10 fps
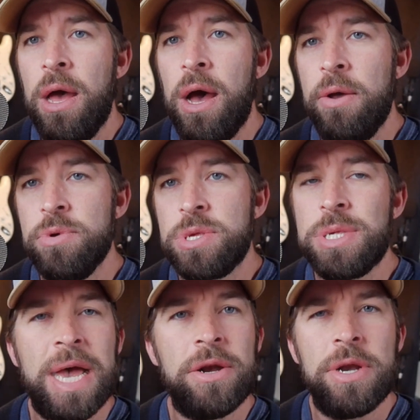Uh, it was
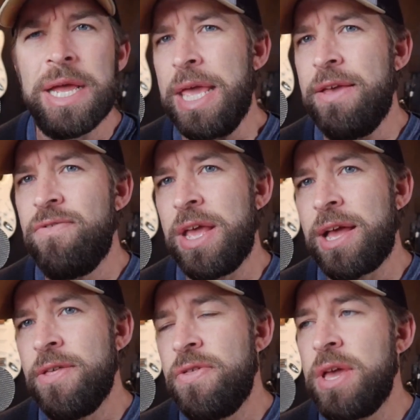Saturday
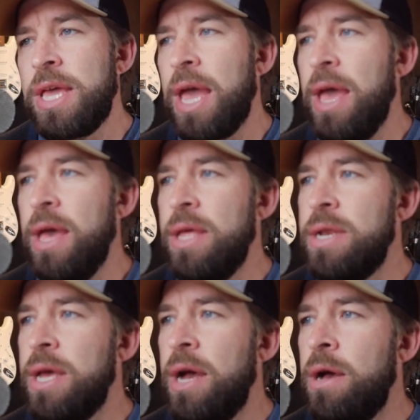evening, I think,
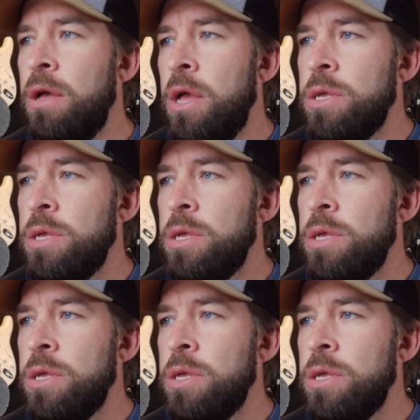and uh,